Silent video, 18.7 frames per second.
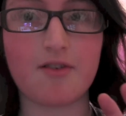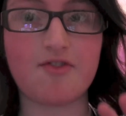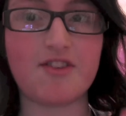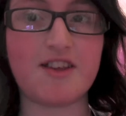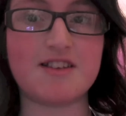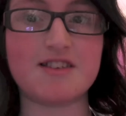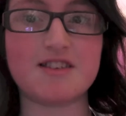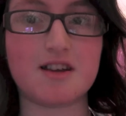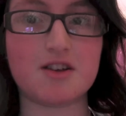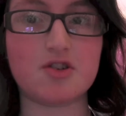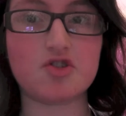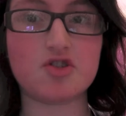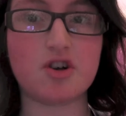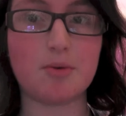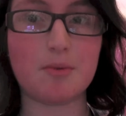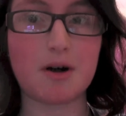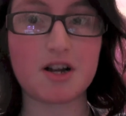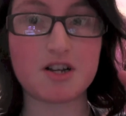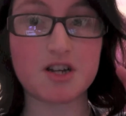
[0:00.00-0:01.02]
these things
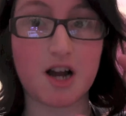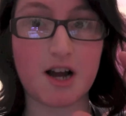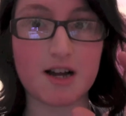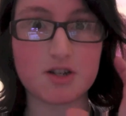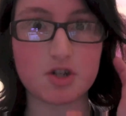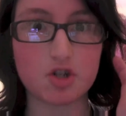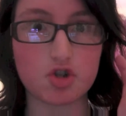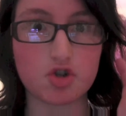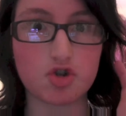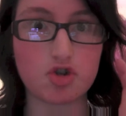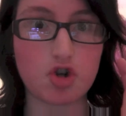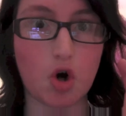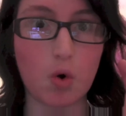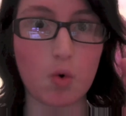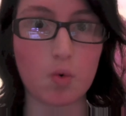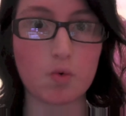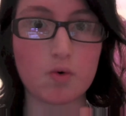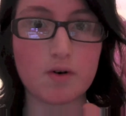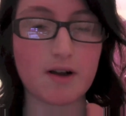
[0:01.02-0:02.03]
so much.
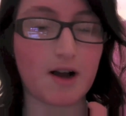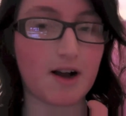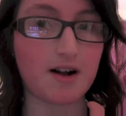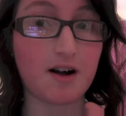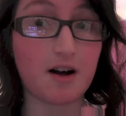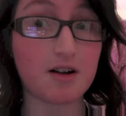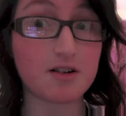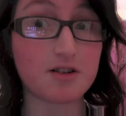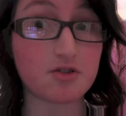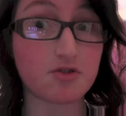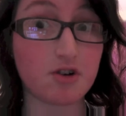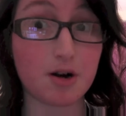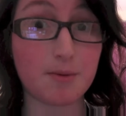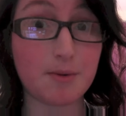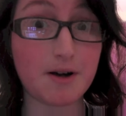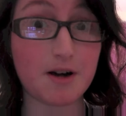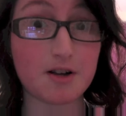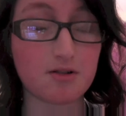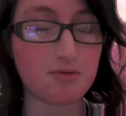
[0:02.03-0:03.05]
I can't
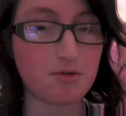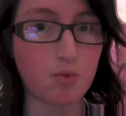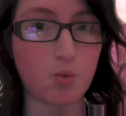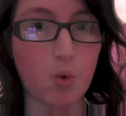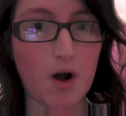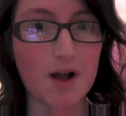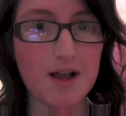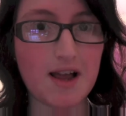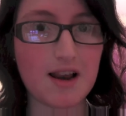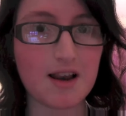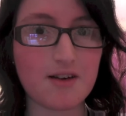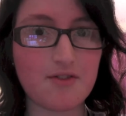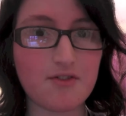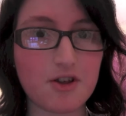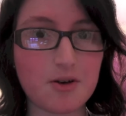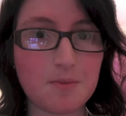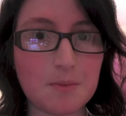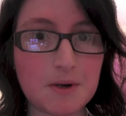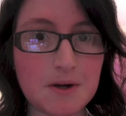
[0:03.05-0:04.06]
describe it. I don't know why I love
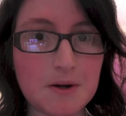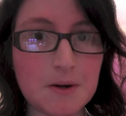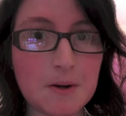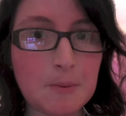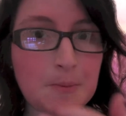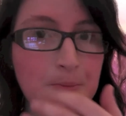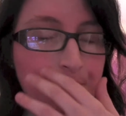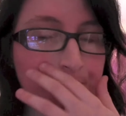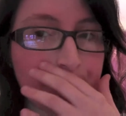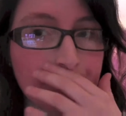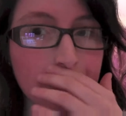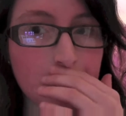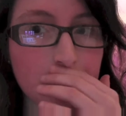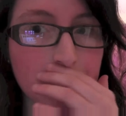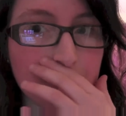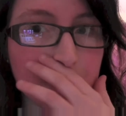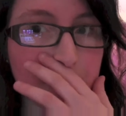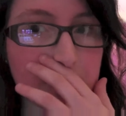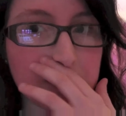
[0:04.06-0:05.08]
them.
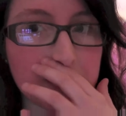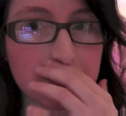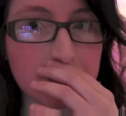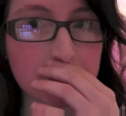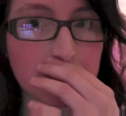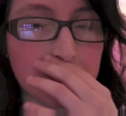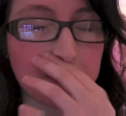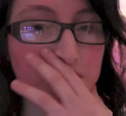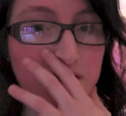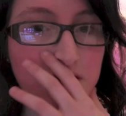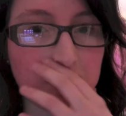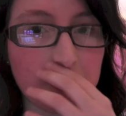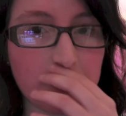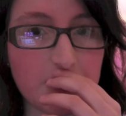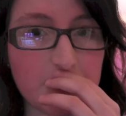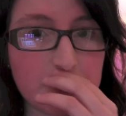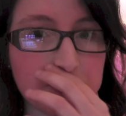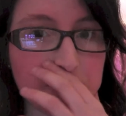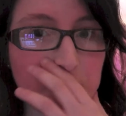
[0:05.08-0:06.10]
It's just, oh,
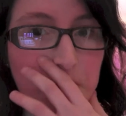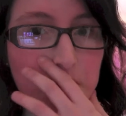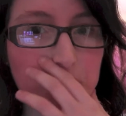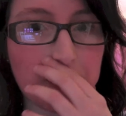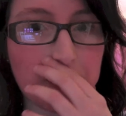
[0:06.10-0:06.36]
they're so